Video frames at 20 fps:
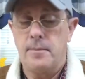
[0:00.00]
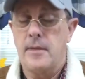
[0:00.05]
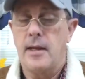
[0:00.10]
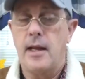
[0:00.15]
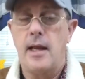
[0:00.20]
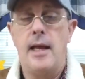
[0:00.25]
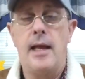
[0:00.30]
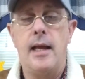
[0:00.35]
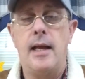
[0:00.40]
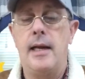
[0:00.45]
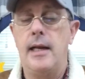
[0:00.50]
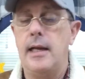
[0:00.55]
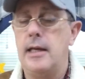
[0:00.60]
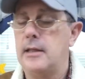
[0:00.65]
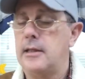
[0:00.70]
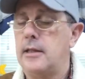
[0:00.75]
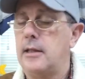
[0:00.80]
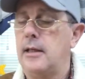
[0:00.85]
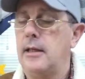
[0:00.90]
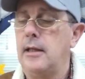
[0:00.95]
And
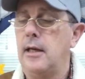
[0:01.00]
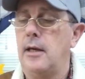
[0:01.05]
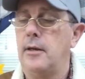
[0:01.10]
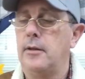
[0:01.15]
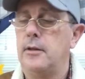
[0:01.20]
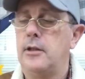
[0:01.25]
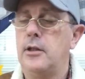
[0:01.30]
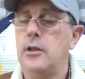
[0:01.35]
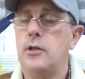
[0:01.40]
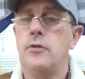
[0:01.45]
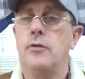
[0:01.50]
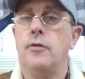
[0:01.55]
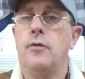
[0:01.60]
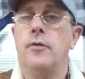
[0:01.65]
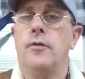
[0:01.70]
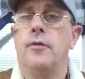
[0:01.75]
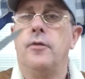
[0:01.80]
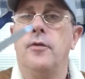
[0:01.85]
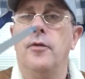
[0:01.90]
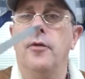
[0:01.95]
it's, just
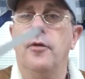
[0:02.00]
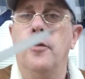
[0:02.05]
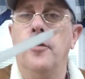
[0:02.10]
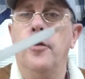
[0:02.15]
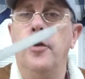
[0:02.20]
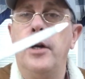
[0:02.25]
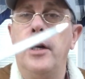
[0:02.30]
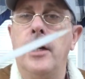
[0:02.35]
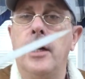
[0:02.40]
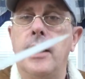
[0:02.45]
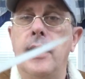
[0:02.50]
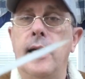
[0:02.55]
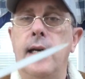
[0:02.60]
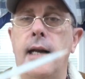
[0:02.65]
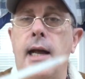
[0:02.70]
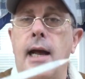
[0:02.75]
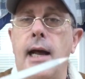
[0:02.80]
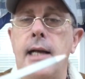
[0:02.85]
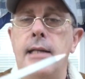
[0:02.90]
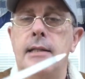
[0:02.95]
really
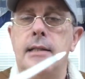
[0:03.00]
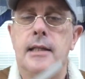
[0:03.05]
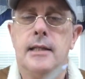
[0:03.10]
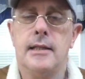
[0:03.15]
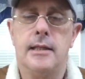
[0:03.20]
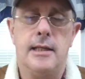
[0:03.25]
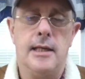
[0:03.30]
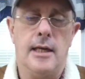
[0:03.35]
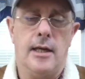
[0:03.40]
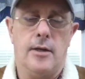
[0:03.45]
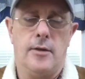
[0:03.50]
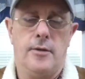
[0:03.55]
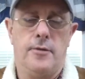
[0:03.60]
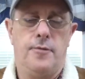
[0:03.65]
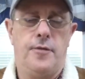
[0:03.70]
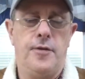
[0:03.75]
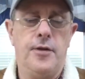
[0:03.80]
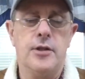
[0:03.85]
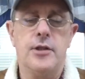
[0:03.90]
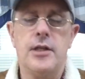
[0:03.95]
nice. It's,
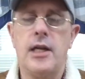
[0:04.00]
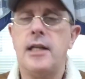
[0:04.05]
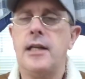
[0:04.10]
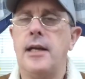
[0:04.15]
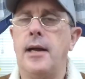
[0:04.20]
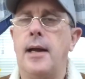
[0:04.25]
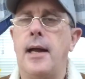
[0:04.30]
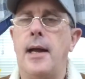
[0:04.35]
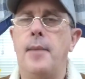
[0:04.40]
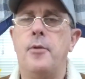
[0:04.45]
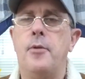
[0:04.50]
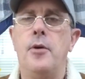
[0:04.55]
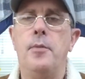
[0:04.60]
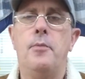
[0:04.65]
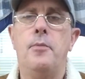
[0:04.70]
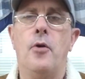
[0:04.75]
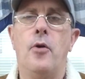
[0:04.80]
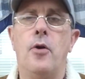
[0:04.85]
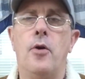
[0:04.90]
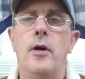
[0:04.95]
feels like an emery
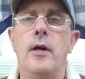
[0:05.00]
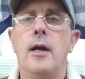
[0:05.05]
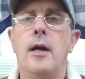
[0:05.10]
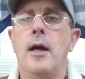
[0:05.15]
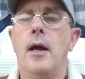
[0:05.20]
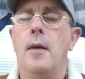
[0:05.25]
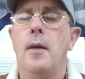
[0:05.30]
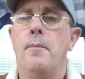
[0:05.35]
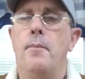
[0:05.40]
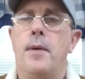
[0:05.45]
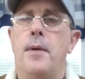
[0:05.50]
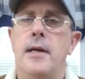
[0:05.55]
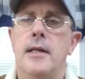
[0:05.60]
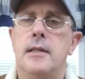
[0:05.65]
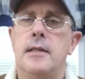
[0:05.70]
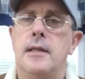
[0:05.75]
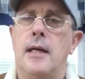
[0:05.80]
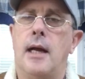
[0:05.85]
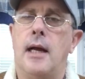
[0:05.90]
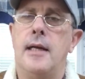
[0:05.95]
board, but
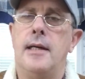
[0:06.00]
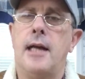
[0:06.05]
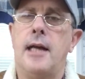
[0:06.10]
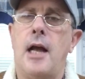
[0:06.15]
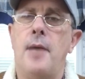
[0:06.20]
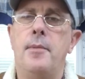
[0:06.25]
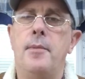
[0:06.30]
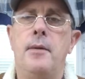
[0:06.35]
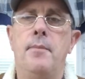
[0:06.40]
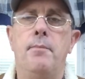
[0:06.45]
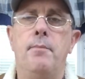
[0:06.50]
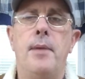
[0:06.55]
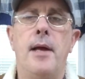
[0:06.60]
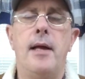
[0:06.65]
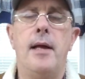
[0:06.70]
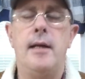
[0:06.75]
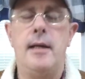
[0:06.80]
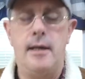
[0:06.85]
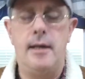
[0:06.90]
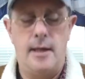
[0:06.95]
it's diamond
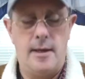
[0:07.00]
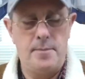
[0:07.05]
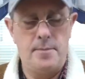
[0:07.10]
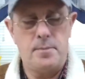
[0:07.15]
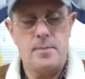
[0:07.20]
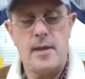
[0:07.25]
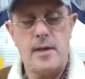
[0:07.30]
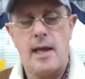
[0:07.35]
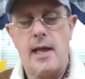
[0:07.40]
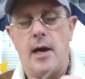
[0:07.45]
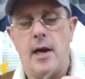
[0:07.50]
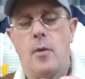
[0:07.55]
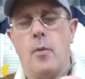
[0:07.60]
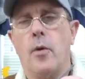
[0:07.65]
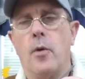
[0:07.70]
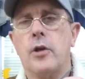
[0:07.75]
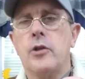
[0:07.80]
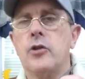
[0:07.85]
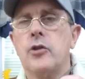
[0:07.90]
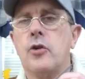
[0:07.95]
embedded, and it
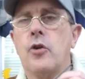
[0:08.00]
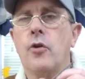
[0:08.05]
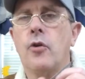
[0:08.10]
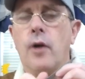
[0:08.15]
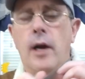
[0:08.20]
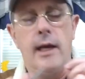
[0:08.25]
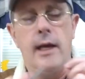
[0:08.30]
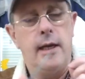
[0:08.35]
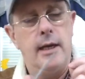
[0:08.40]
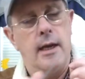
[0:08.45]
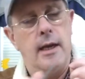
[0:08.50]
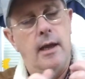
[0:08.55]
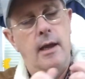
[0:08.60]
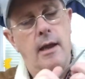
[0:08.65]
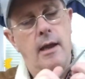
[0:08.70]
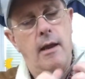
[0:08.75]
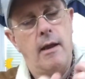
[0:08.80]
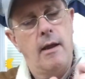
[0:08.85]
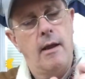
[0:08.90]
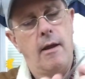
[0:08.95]
works great
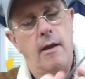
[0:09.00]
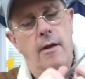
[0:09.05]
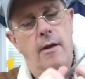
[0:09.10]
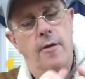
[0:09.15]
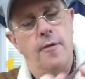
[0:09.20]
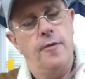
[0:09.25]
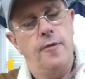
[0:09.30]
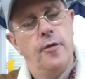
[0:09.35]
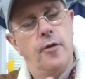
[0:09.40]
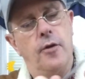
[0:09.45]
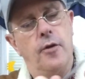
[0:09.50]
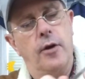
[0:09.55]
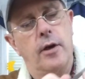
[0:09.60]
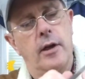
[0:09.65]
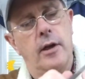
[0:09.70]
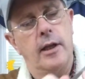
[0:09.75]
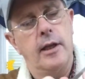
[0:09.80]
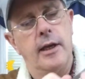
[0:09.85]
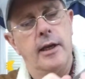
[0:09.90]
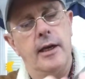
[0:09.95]
for
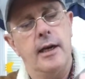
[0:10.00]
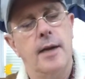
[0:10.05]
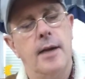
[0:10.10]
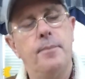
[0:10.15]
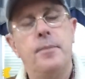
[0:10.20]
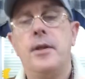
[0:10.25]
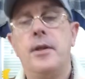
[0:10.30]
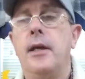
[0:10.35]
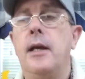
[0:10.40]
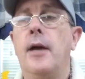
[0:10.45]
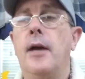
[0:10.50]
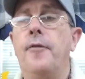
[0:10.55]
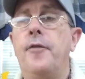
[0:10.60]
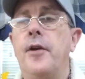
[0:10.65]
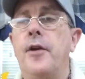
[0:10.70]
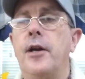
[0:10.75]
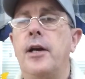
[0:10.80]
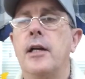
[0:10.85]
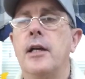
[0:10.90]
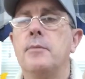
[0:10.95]
cleaning up the
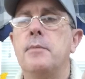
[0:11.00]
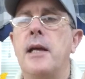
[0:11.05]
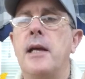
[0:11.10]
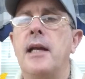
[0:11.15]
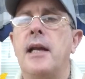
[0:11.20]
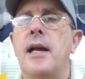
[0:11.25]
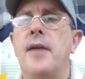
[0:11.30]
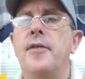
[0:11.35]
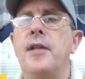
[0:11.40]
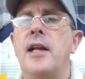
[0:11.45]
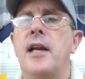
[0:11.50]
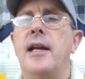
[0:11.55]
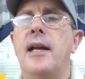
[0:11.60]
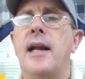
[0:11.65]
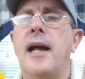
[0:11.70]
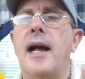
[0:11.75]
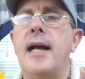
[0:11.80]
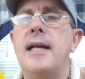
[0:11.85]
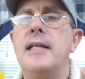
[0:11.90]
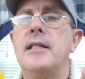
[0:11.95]
fingernails, making everything
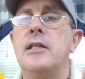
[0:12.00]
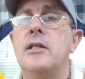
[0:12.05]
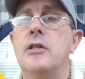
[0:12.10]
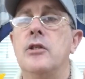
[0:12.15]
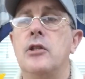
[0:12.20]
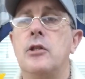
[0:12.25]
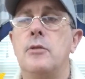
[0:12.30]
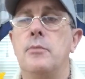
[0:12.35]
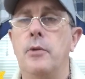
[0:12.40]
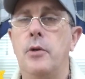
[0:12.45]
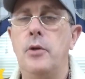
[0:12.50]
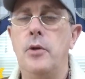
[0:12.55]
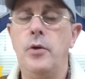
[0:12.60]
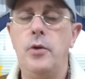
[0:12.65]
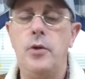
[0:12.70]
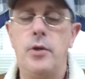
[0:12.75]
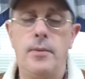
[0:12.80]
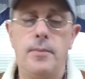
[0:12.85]
nice and smooth.